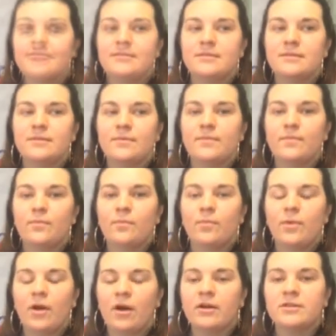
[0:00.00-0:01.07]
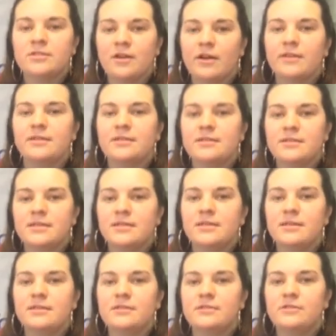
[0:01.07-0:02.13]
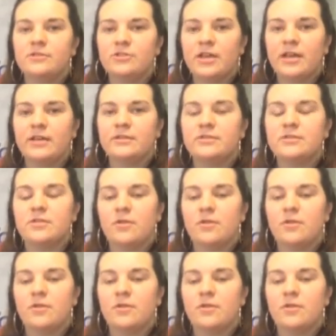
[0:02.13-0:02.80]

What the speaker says: And we are starting to see change.